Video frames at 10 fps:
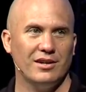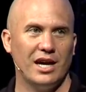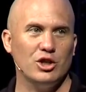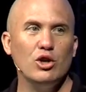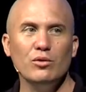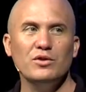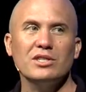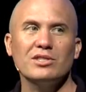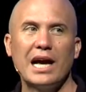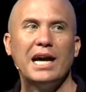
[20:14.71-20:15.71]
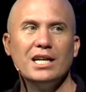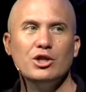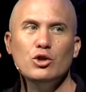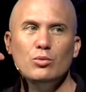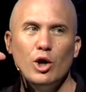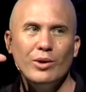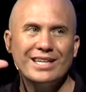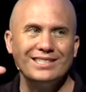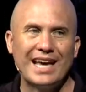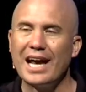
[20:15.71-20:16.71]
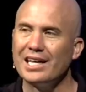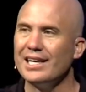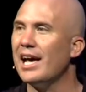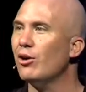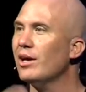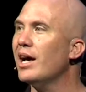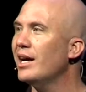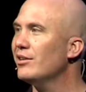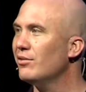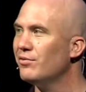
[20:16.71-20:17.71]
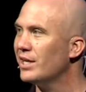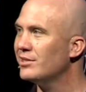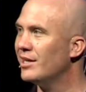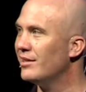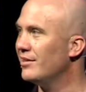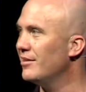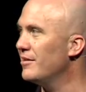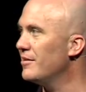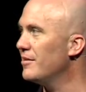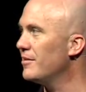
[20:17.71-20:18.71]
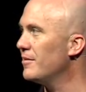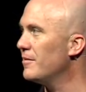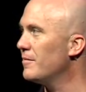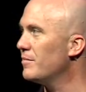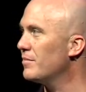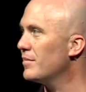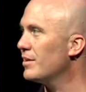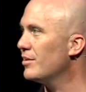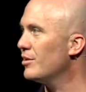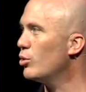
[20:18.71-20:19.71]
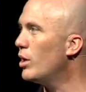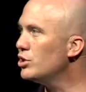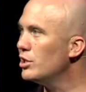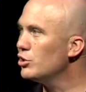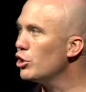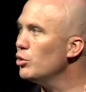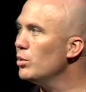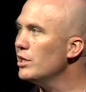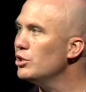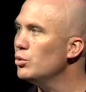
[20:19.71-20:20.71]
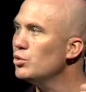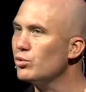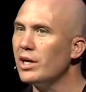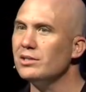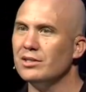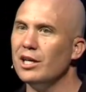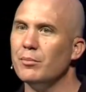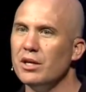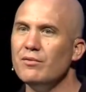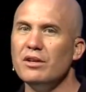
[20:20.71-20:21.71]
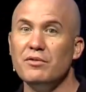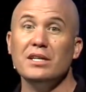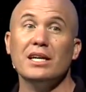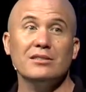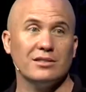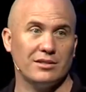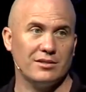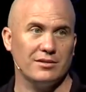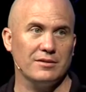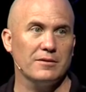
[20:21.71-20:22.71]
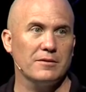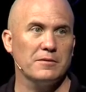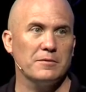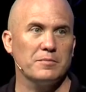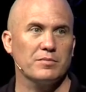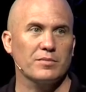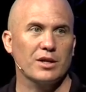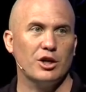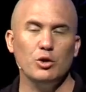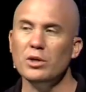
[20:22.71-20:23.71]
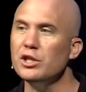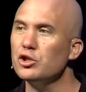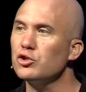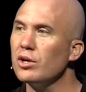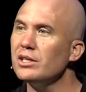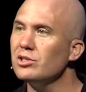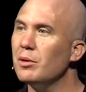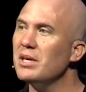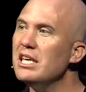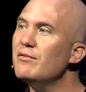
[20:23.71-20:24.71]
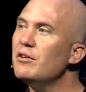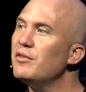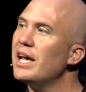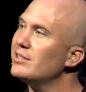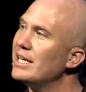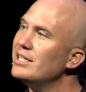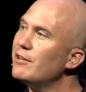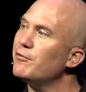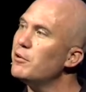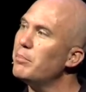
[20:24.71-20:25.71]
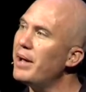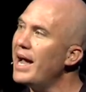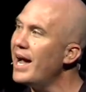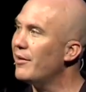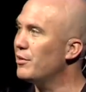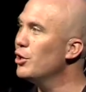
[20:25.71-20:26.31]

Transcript: And you've decided you know exactly how God could fix it. The question is, are you willing to trust him even if he doesn't? Are you willing to trust him even if he has a different path